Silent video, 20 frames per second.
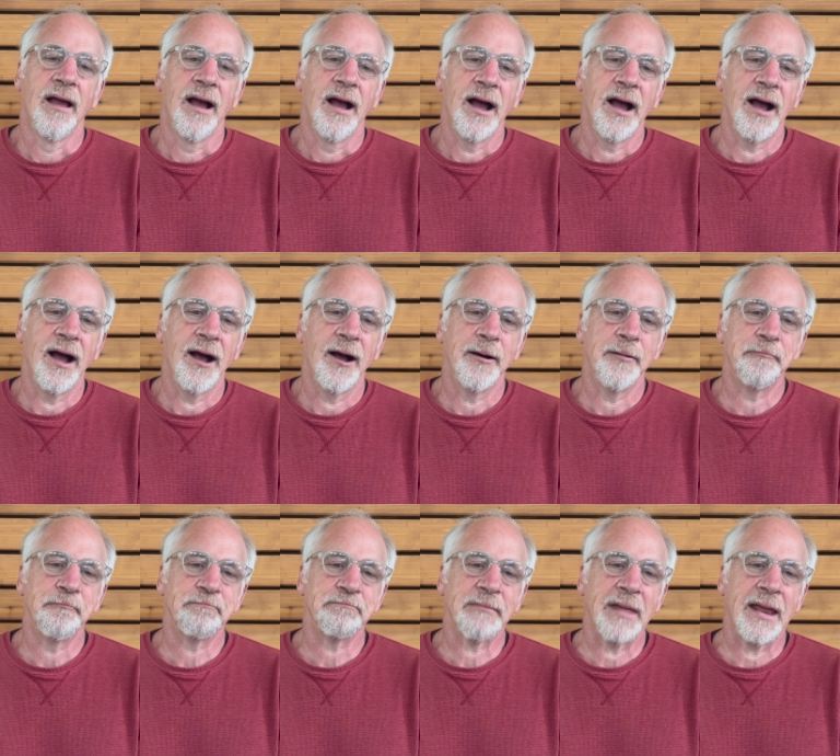
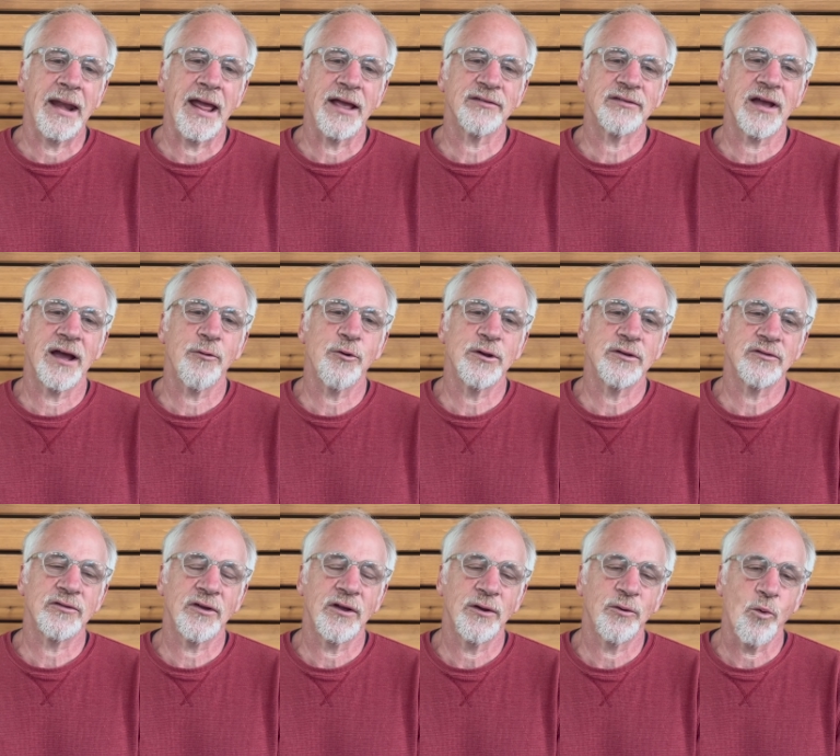Um, and as I
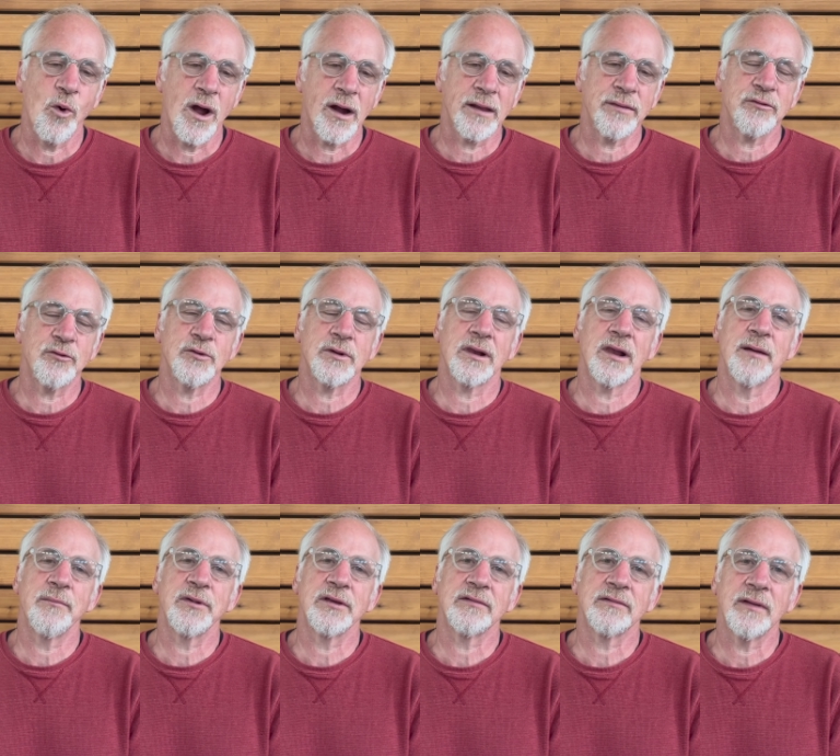was walking through
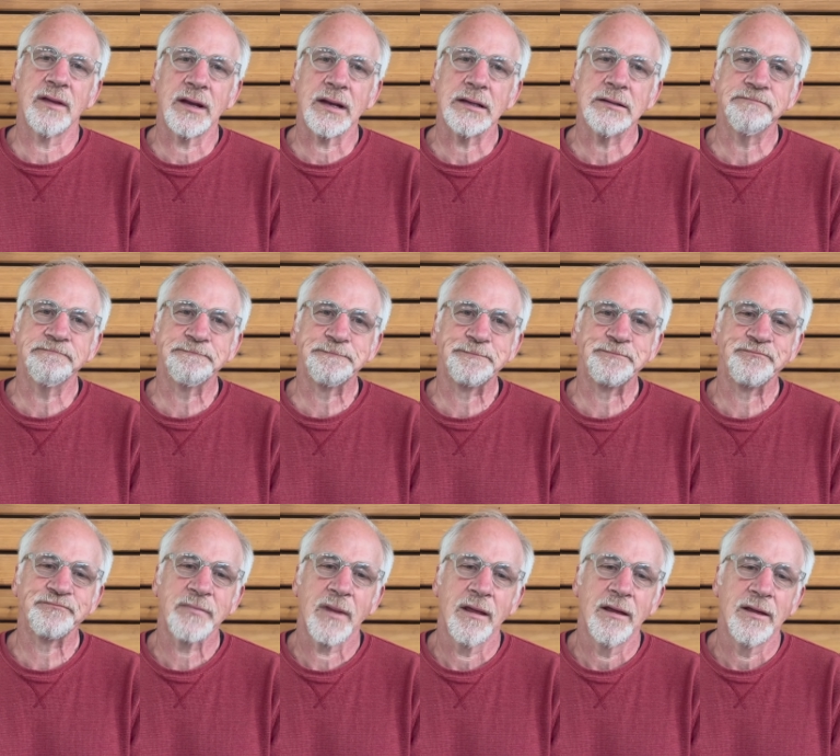Columbia City,
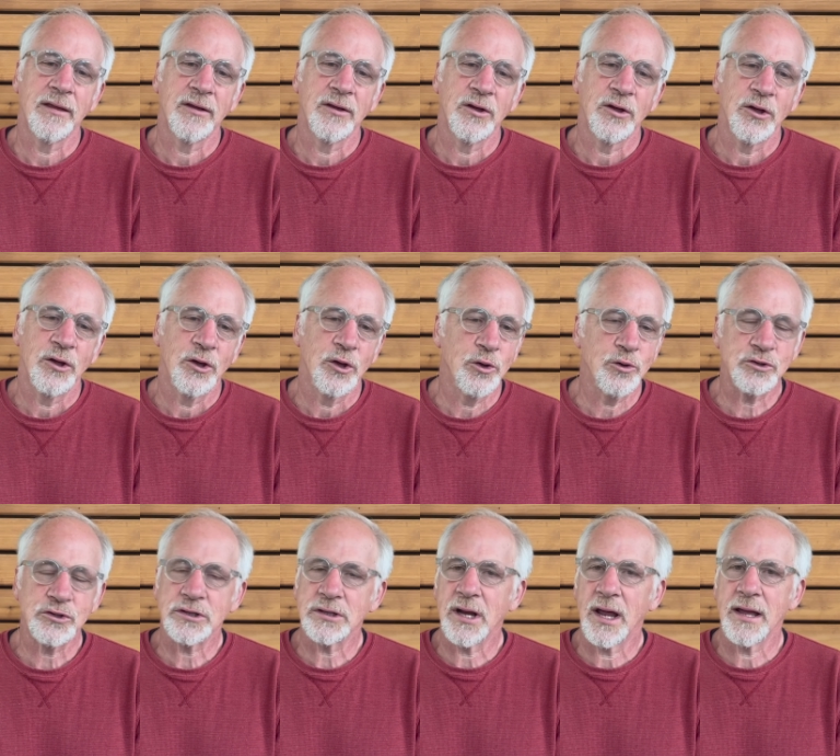who
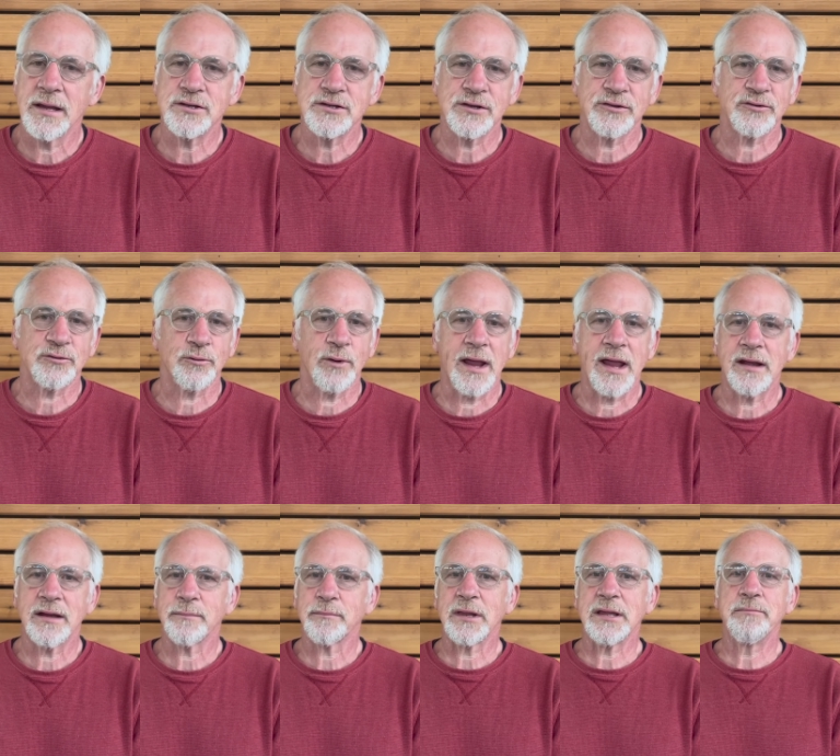should I just
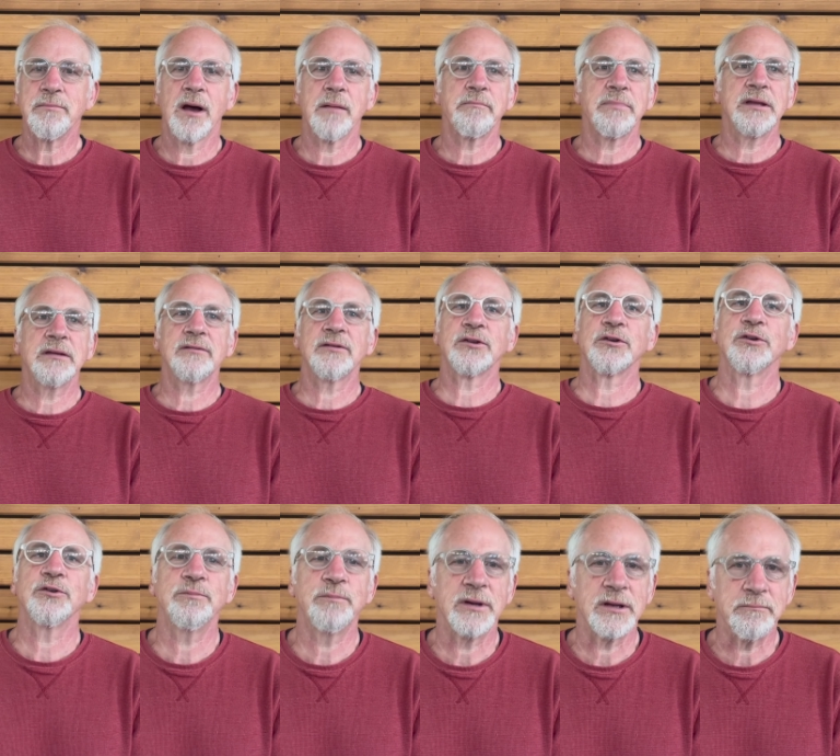randomly bump
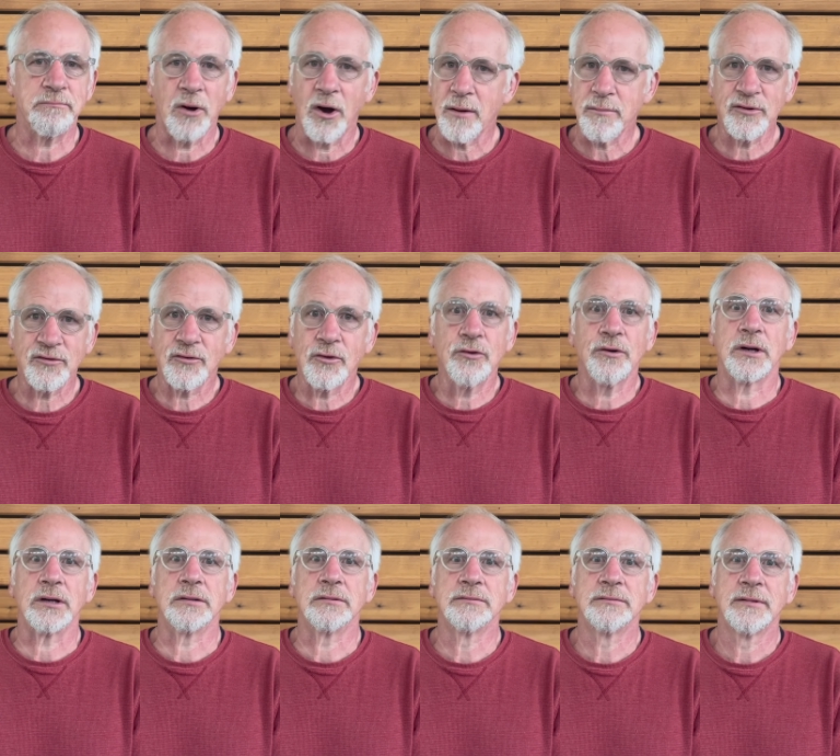into but Barbara
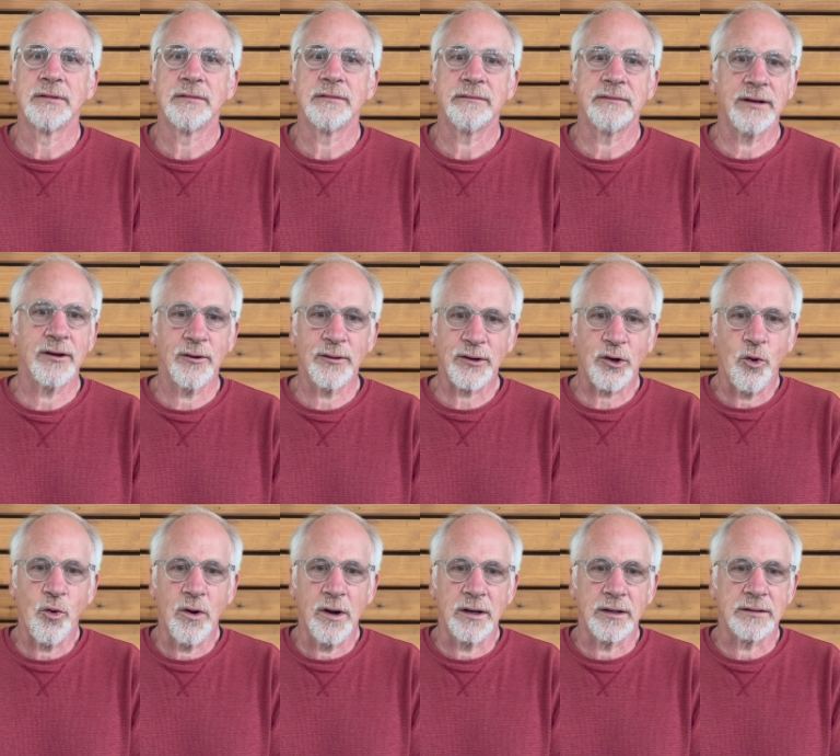Suter there on the
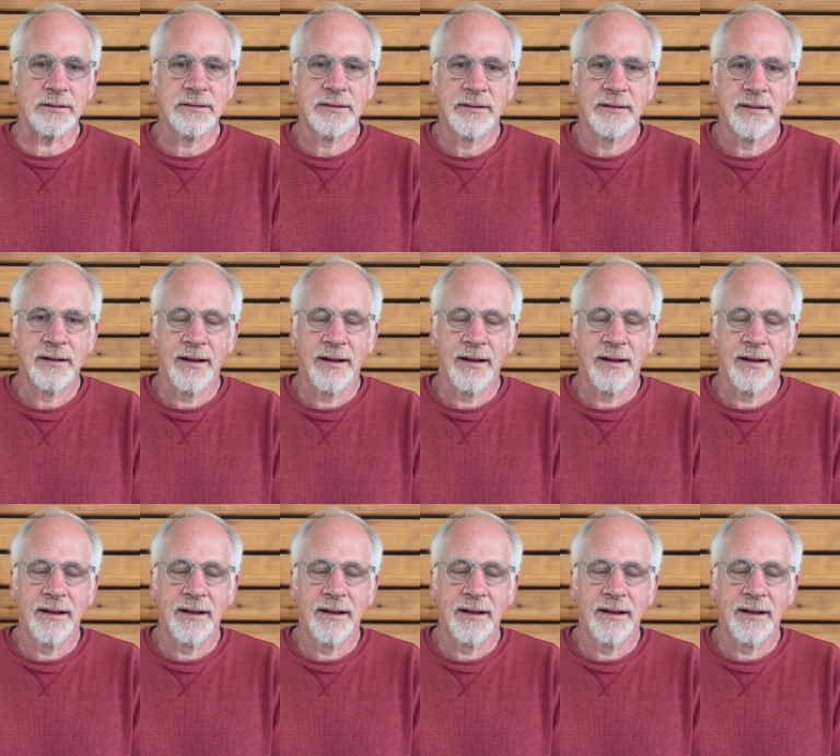corner.